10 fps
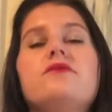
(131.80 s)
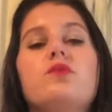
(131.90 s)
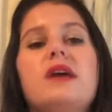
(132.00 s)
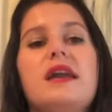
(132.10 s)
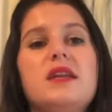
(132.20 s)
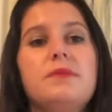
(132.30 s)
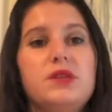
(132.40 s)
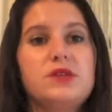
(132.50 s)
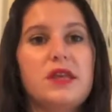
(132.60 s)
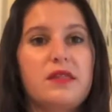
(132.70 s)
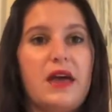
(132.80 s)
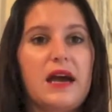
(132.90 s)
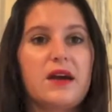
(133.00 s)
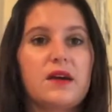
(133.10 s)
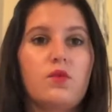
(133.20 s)
we ended up using
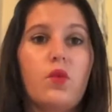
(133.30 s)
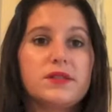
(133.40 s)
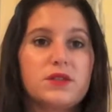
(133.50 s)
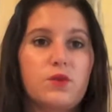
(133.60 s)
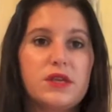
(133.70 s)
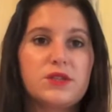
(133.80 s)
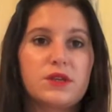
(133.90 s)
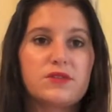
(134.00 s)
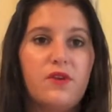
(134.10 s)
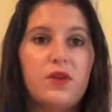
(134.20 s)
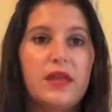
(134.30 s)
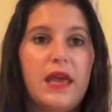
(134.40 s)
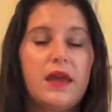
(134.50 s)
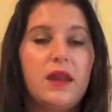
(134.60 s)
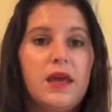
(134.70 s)
that once a week to
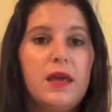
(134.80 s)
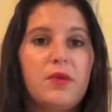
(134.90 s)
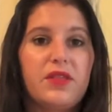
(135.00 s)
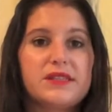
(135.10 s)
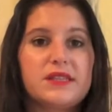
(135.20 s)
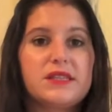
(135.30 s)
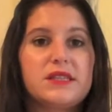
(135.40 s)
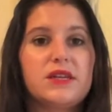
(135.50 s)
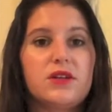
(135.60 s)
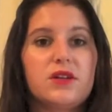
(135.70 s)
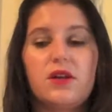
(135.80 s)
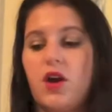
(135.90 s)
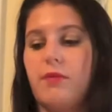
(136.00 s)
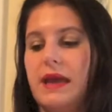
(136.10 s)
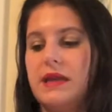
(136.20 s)
exfoliate, but this is still
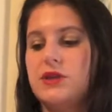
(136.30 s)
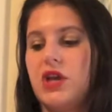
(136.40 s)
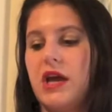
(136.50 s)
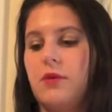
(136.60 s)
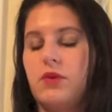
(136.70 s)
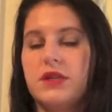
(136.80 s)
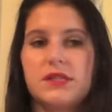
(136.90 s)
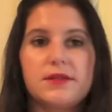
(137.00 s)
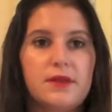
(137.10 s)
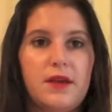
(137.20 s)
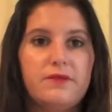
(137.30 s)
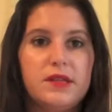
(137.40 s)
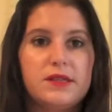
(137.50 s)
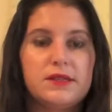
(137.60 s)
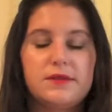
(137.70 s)
our main jam. We just love
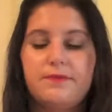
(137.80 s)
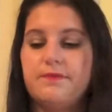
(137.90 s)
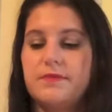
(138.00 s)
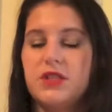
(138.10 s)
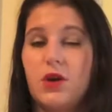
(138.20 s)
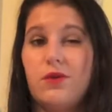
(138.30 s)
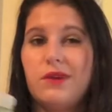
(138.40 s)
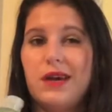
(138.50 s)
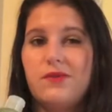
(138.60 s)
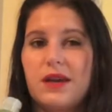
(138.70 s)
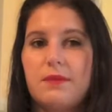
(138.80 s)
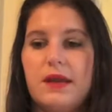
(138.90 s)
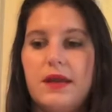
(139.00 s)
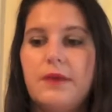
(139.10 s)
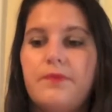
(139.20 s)
this. So I
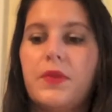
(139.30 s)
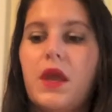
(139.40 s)
recommend it.